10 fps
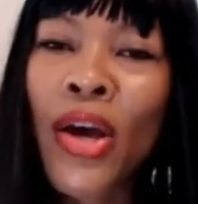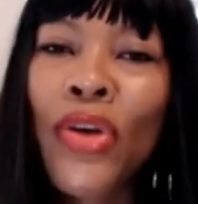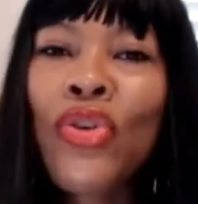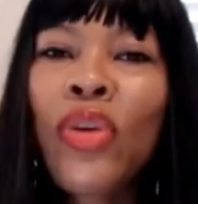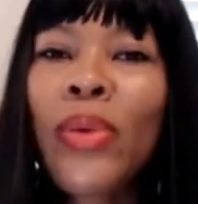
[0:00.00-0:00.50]

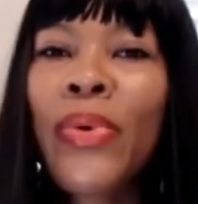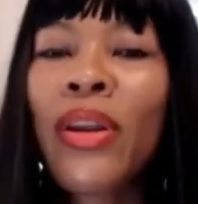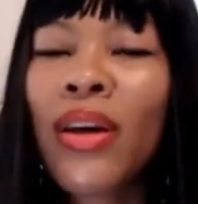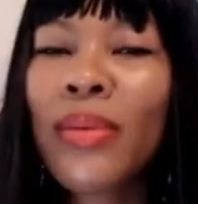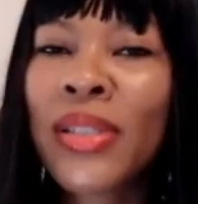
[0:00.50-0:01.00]
You could be
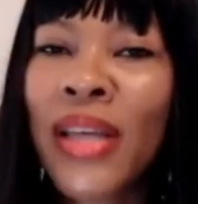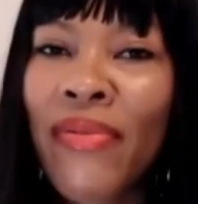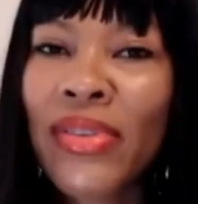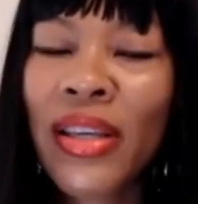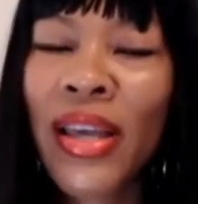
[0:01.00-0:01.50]
putting up
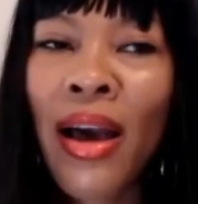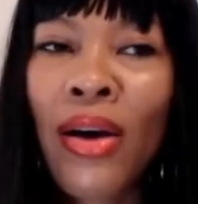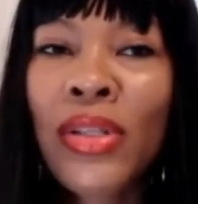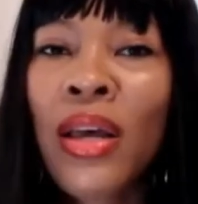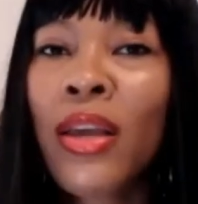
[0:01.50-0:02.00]
savings
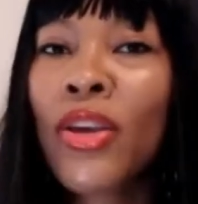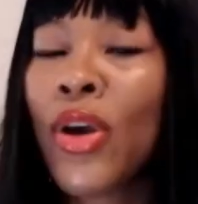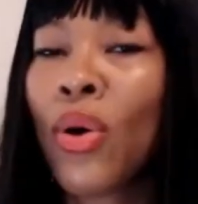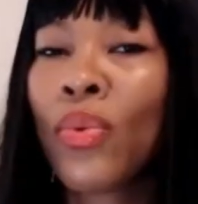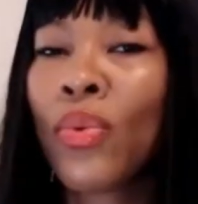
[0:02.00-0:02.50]
accounts. You
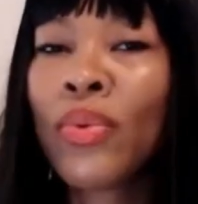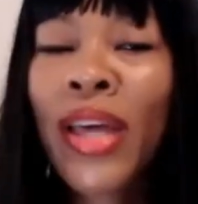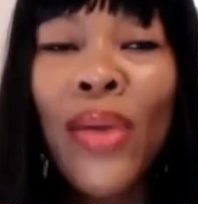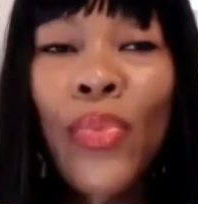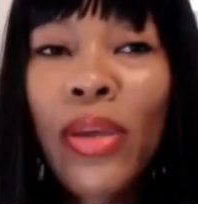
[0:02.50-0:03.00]
know,
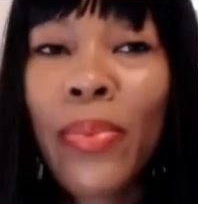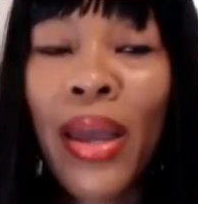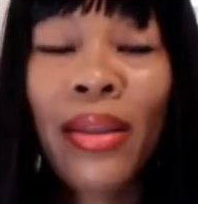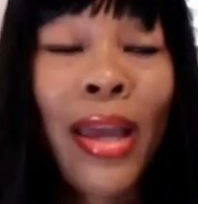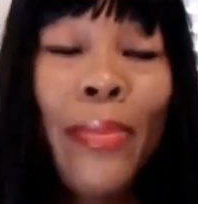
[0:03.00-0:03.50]
they ain't really
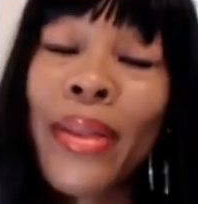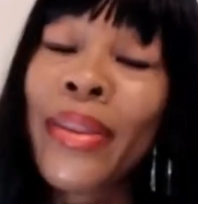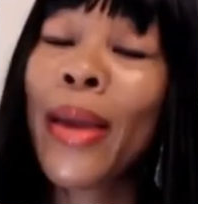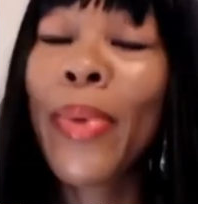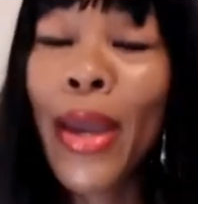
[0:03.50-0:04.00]
paying, they ain't,
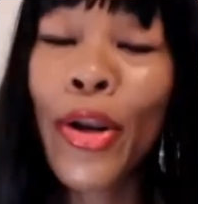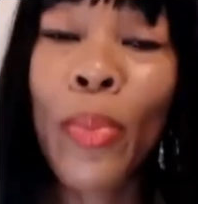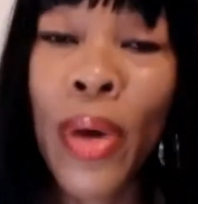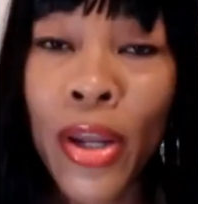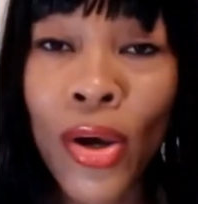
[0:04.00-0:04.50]
they ain't paying no
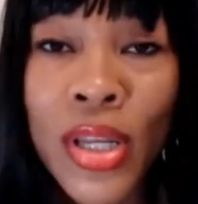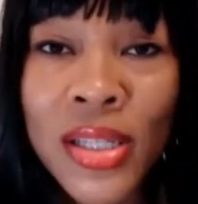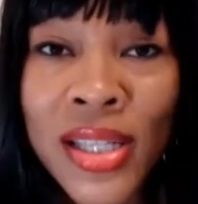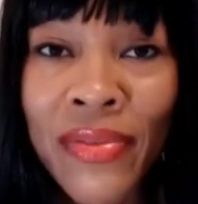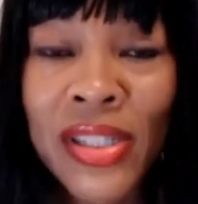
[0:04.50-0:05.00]
money on these
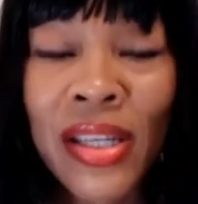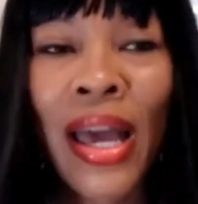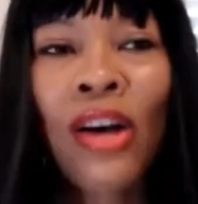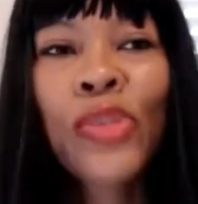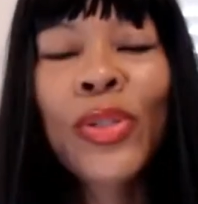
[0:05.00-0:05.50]
savings
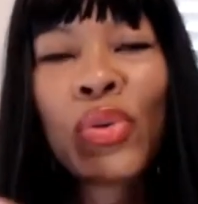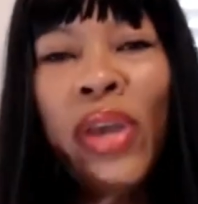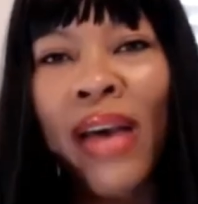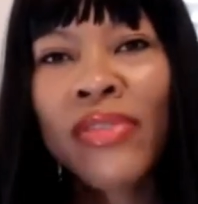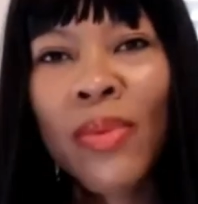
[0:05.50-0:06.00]
accounts, but you
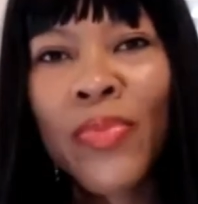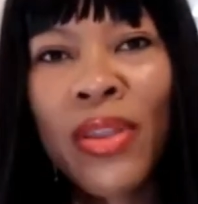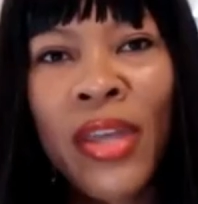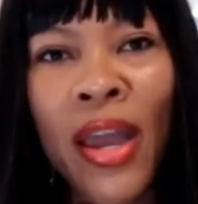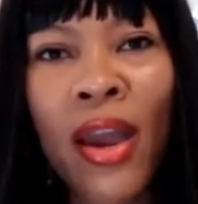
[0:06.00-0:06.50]
can have
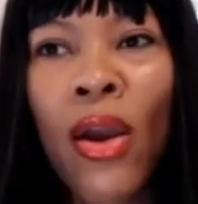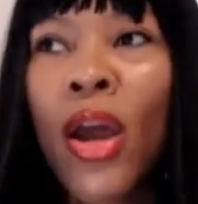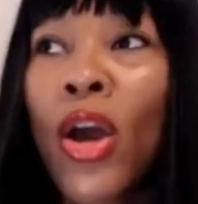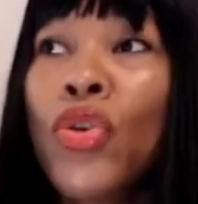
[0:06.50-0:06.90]
something there.